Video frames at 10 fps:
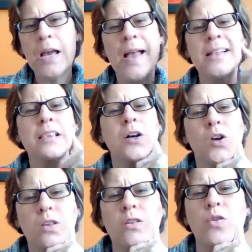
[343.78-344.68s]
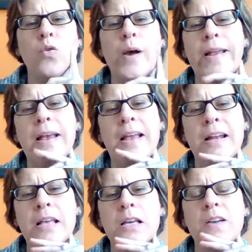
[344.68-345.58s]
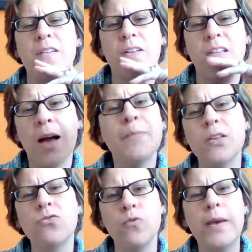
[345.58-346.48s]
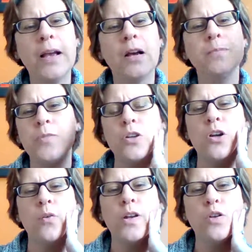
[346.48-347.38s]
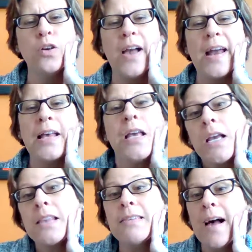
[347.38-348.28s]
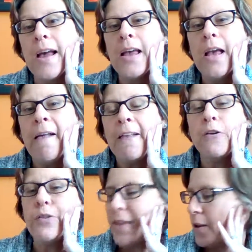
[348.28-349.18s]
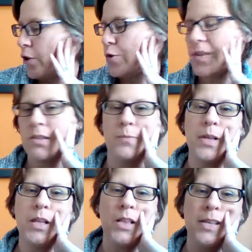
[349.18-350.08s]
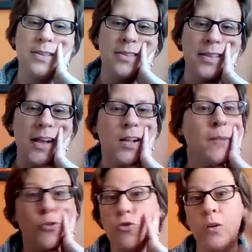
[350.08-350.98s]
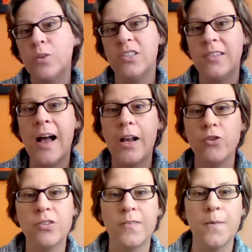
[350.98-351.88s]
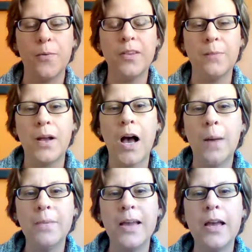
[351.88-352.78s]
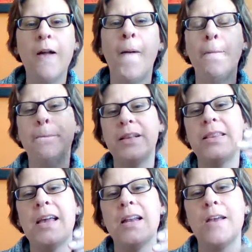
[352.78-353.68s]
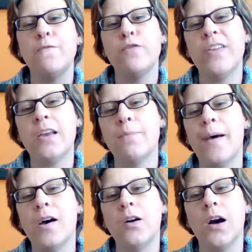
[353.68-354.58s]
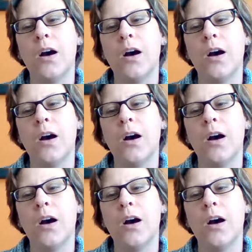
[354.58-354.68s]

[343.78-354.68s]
it's also, time consuming, when you look at it. Like, it's not, you think using something like this isn't that time consuming, which is not. You just have to print them and copy it. But then if you think about